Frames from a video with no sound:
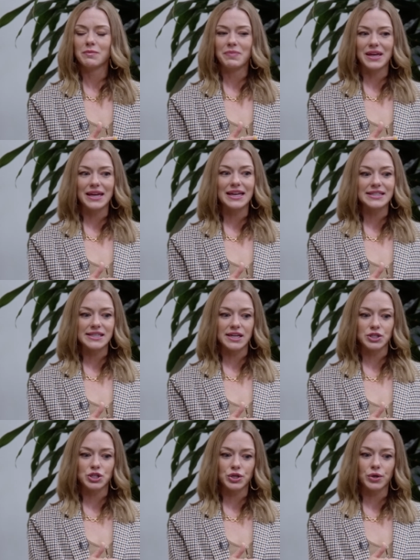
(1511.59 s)
to be
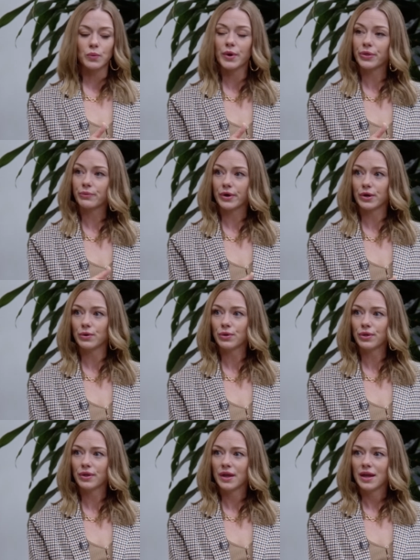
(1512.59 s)
intentional with
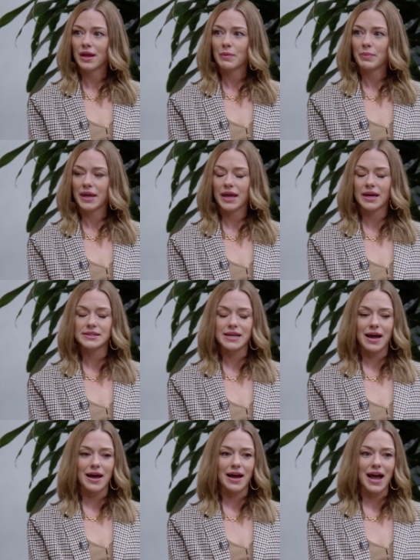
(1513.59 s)
Ruth, because
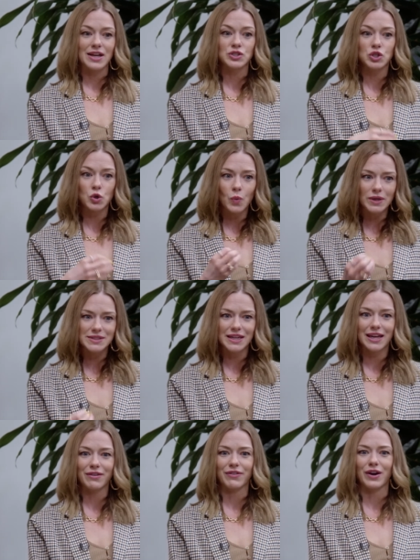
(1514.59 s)
I, I do want to
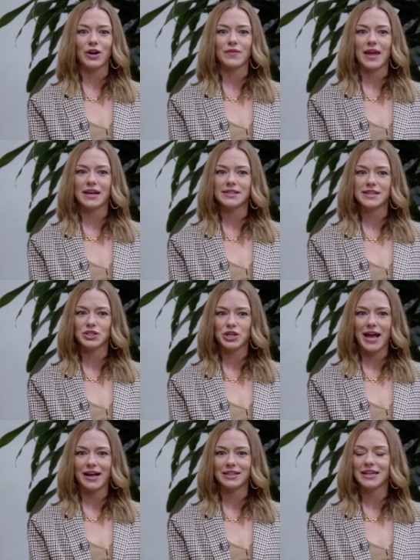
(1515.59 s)
give her that
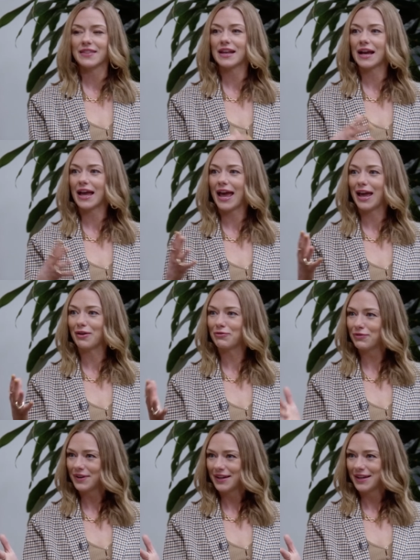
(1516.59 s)
intentionality that I gave,